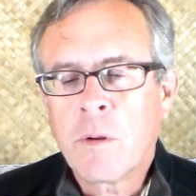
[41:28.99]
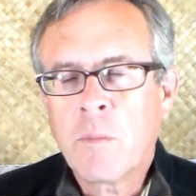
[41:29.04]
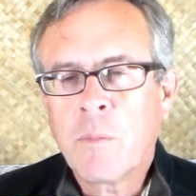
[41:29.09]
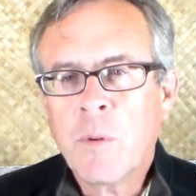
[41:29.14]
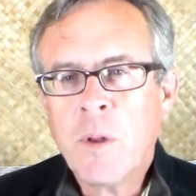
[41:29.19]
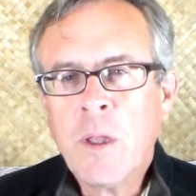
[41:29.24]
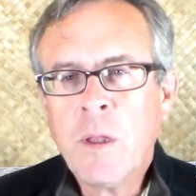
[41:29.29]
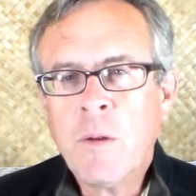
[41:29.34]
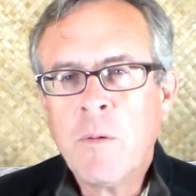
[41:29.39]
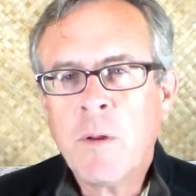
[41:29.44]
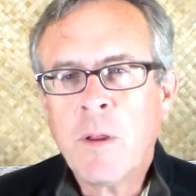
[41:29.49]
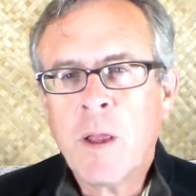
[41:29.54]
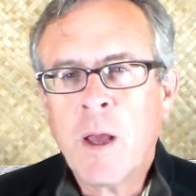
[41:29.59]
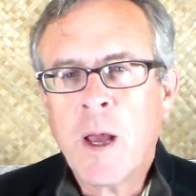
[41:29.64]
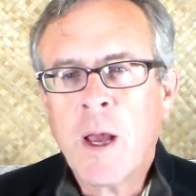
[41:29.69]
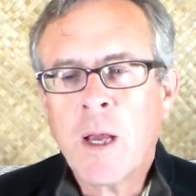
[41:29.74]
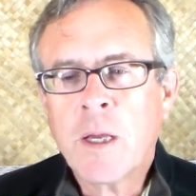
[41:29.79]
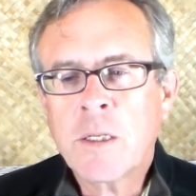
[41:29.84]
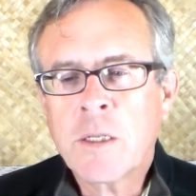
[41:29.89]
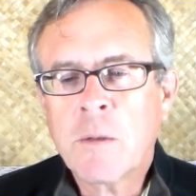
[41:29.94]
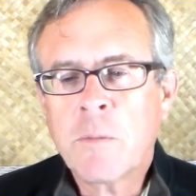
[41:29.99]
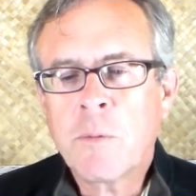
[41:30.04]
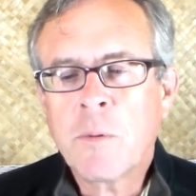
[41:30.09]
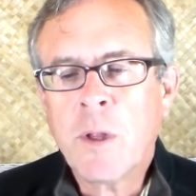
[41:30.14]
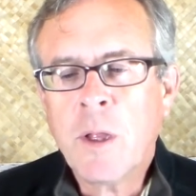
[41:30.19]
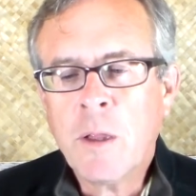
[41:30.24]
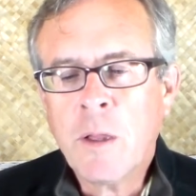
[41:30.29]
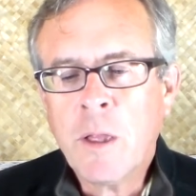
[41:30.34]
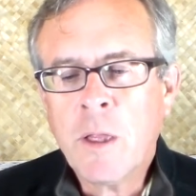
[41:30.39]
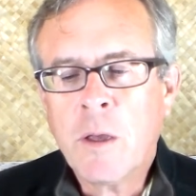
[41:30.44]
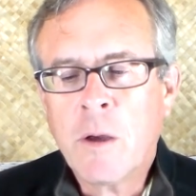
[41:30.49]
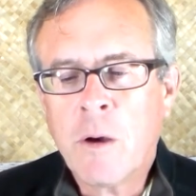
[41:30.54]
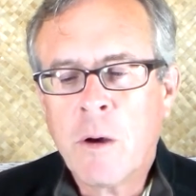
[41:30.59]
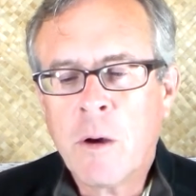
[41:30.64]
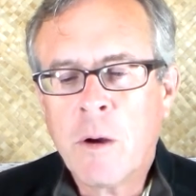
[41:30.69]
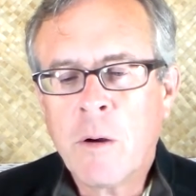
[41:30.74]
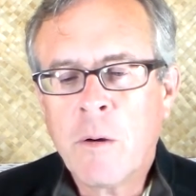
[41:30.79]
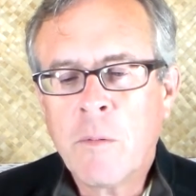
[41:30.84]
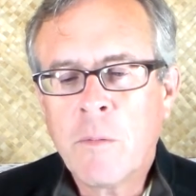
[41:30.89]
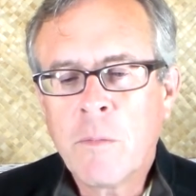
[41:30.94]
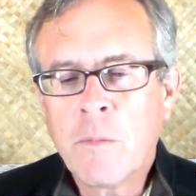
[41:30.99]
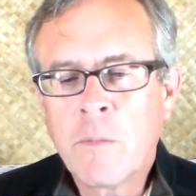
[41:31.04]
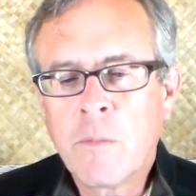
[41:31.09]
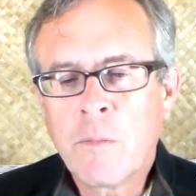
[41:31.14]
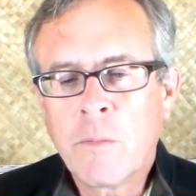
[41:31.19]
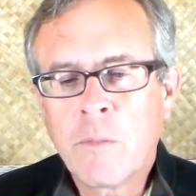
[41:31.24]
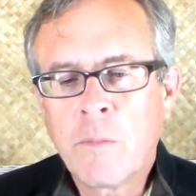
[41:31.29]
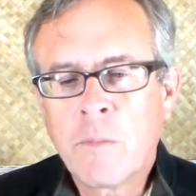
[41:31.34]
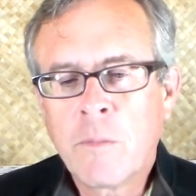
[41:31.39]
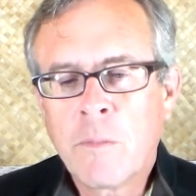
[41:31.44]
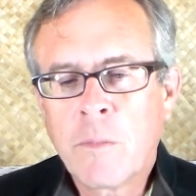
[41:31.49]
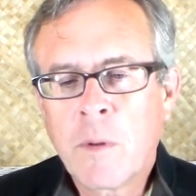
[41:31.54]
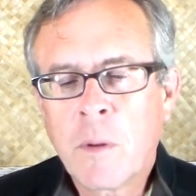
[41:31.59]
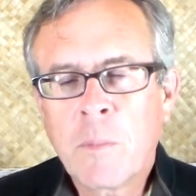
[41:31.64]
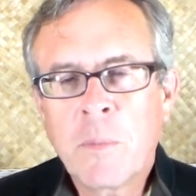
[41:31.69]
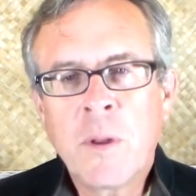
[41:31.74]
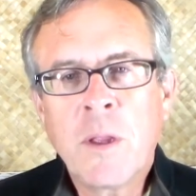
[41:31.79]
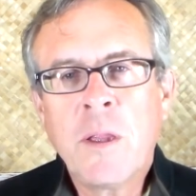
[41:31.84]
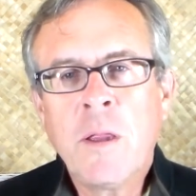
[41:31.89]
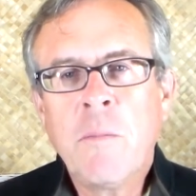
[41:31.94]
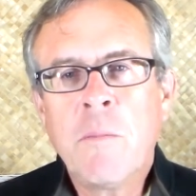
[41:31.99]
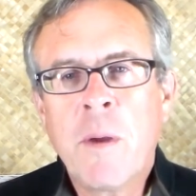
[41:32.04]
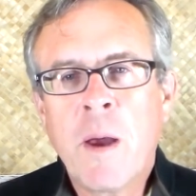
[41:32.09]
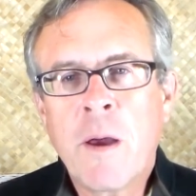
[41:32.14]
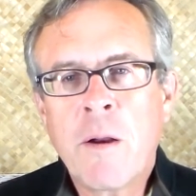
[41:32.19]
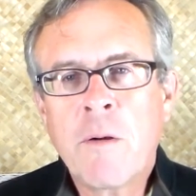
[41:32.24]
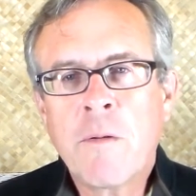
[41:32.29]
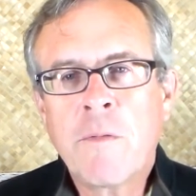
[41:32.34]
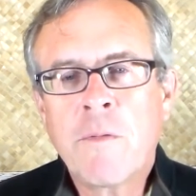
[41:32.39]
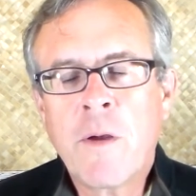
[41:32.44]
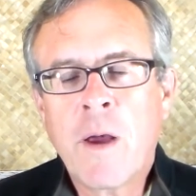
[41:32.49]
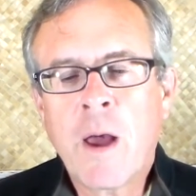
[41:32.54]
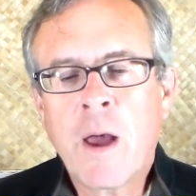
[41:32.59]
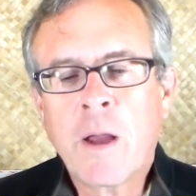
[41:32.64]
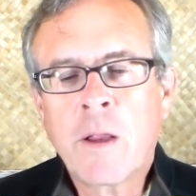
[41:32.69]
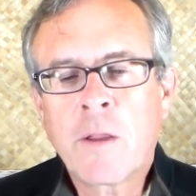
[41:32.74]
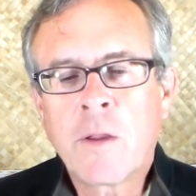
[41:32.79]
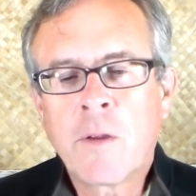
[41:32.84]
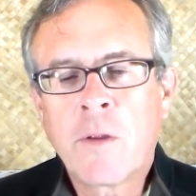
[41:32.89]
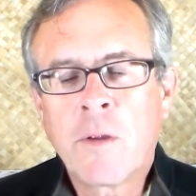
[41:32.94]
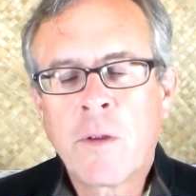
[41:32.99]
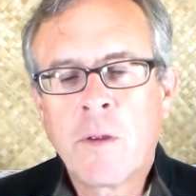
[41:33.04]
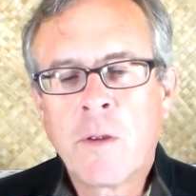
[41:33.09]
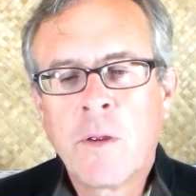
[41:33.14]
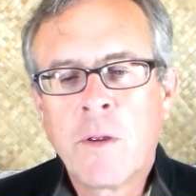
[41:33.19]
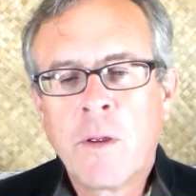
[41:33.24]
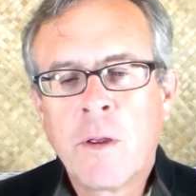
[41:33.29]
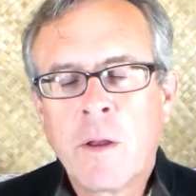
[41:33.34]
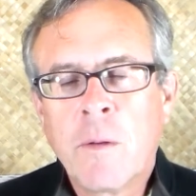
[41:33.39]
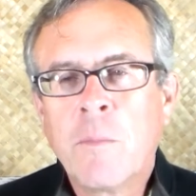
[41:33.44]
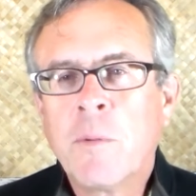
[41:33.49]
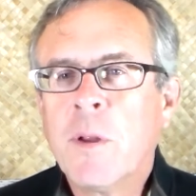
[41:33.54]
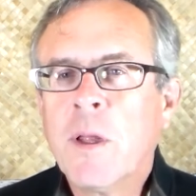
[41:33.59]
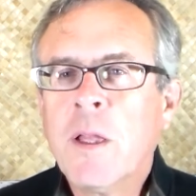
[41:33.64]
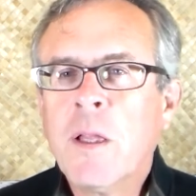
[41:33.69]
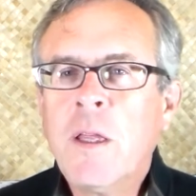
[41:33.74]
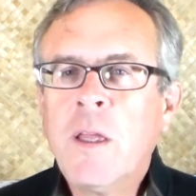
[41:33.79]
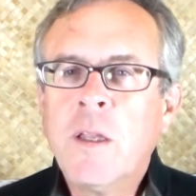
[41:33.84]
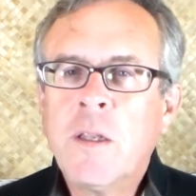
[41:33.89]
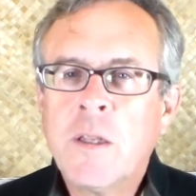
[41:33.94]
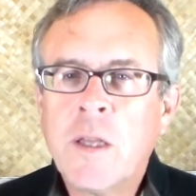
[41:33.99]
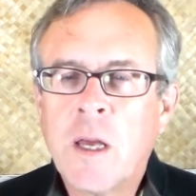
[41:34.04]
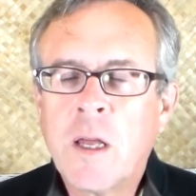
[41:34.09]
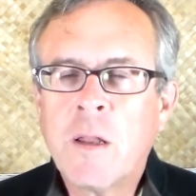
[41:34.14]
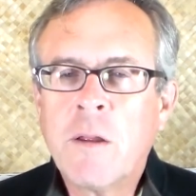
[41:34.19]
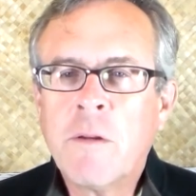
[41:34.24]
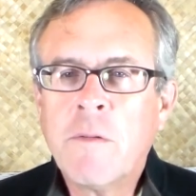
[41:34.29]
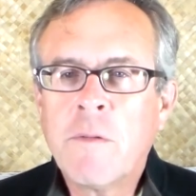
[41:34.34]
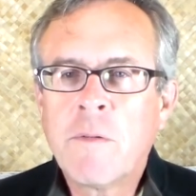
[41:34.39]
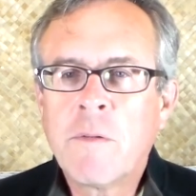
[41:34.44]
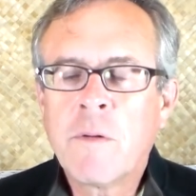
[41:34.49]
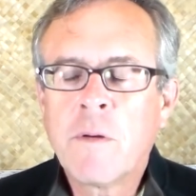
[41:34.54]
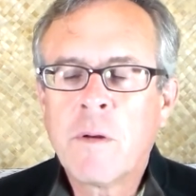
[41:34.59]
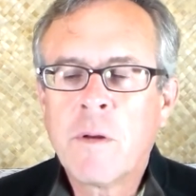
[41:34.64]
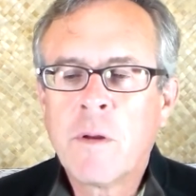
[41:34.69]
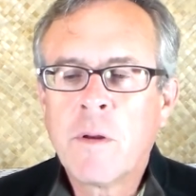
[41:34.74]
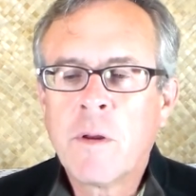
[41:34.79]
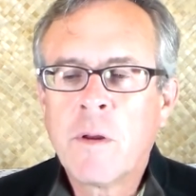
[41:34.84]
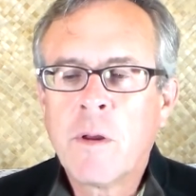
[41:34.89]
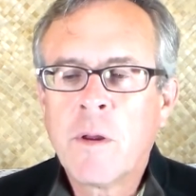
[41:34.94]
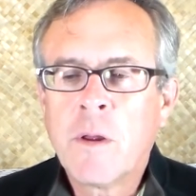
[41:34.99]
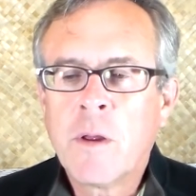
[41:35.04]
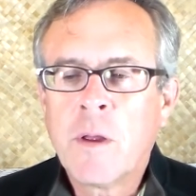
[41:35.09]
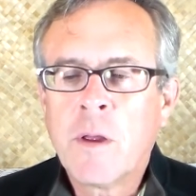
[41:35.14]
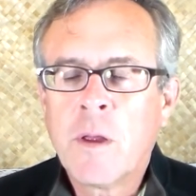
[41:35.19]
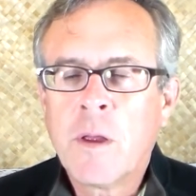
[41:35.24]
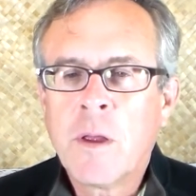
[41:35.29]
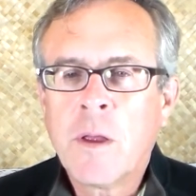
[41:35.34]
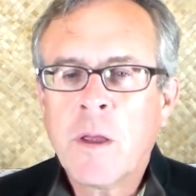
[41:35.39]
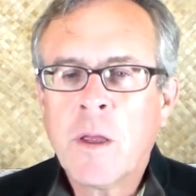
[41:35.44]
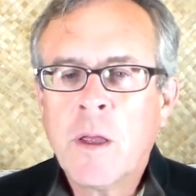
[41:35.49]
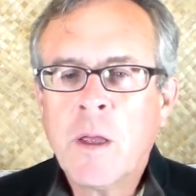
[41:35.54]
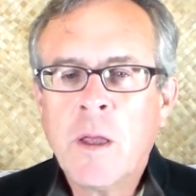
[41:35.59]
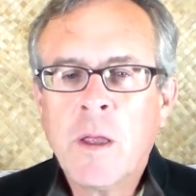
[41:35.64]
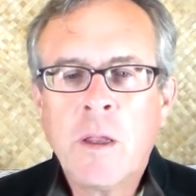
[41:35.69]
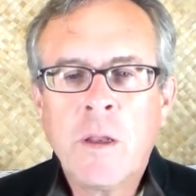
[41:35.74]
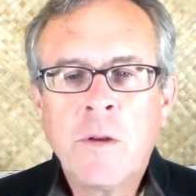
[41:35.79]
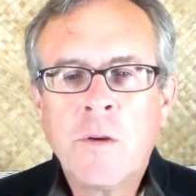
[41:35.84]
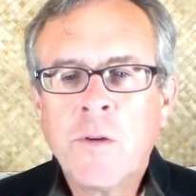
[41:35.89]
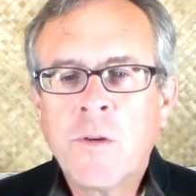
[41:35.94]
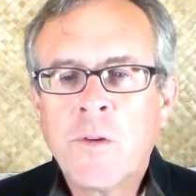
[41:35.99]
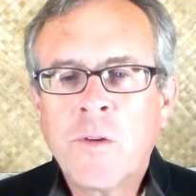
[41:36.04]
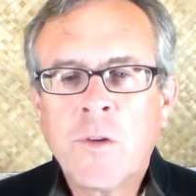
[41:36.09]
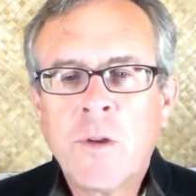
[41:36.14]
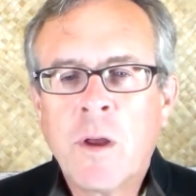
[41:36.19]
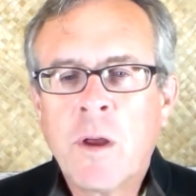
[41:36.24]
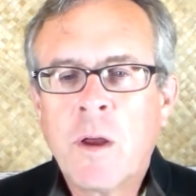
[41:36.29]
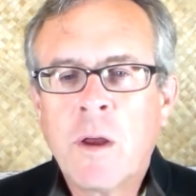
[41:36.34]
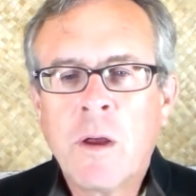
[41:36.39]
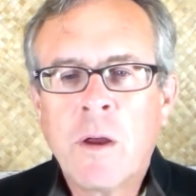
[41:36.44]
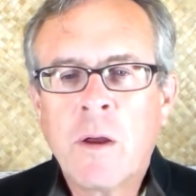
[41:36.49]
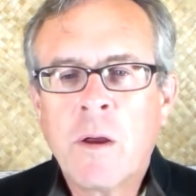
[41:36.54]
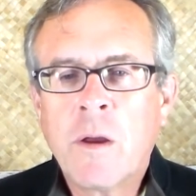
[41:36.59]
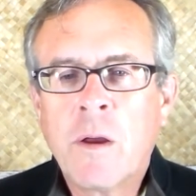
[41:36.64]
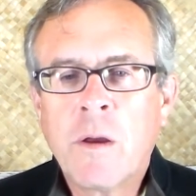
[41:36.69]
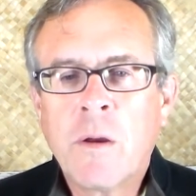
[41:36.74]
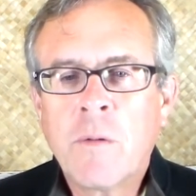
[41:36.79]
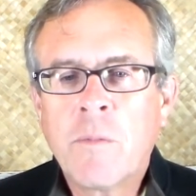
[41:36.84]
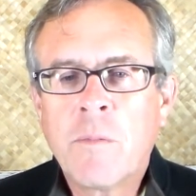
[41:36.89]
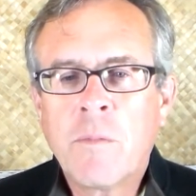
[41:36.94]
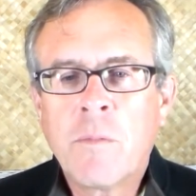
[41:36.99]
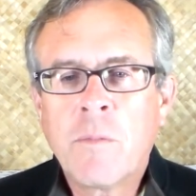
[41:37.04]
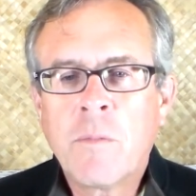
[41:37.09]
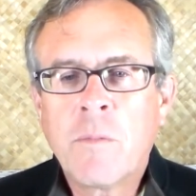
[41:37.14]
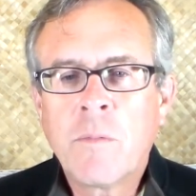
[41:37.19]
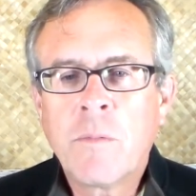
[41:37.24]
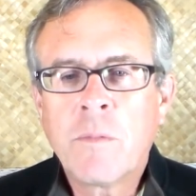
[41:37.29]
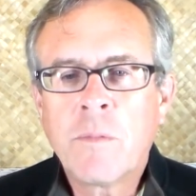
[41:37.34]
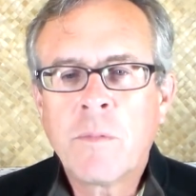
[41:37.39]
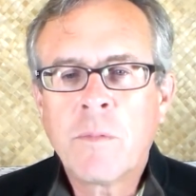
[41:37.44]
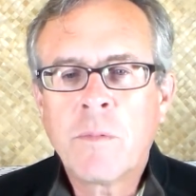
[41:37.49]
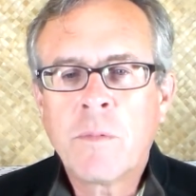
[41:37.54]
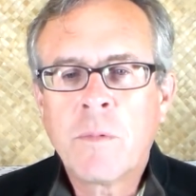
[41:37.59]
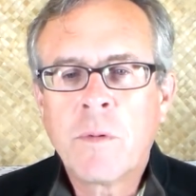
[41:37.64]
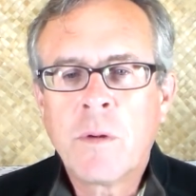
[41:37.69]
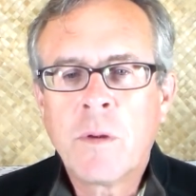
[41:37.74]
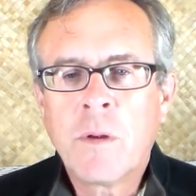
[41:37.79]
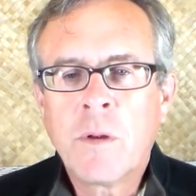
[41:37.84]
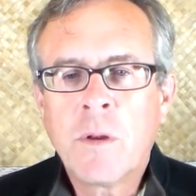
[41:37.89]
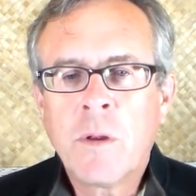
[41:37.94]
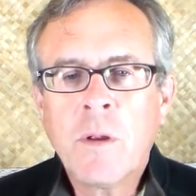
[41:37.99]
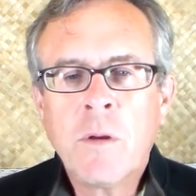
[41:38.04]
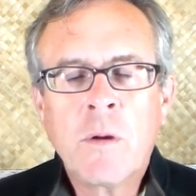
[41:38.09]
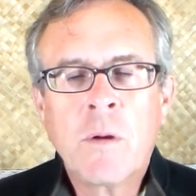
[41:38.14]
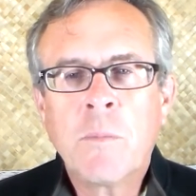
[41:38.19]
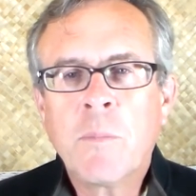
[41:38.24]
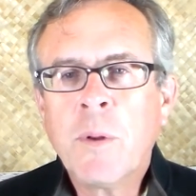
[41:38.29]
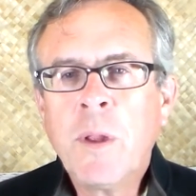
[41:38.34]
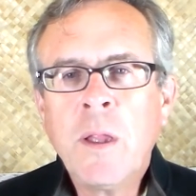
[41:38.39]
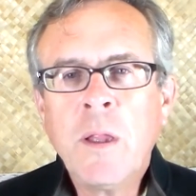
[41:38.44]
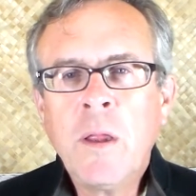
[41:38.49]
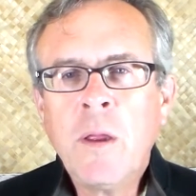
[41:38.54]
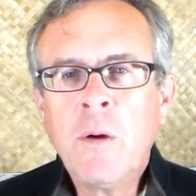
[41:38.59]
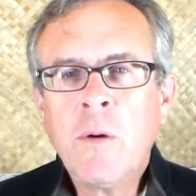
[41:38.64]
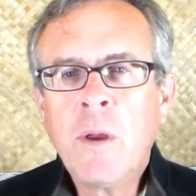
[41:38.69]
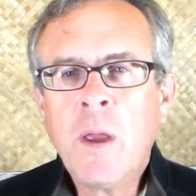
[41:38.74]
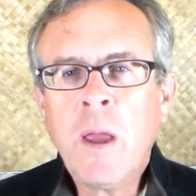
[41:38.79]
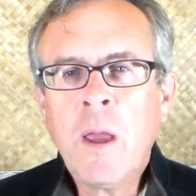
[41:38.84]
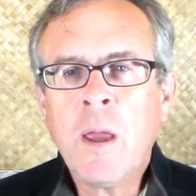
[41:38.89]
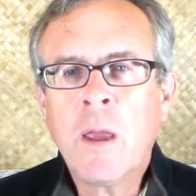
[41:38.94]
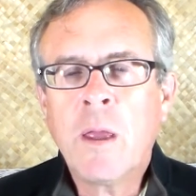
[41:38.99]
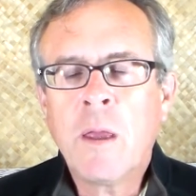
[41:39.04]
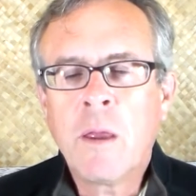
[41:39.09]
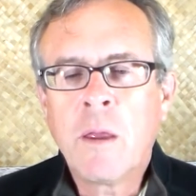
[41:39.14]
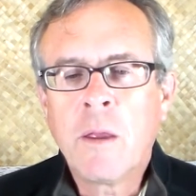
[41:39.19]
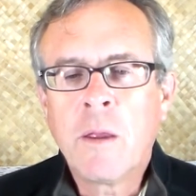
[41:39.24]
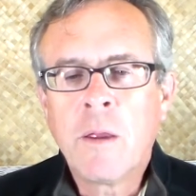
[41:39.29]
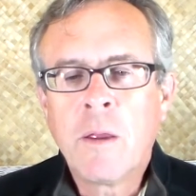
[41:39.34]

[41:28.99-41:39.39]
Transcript: completely relaxed, completely calm, completely matter of fact, completely attentive, and just uh, you know, completely okay.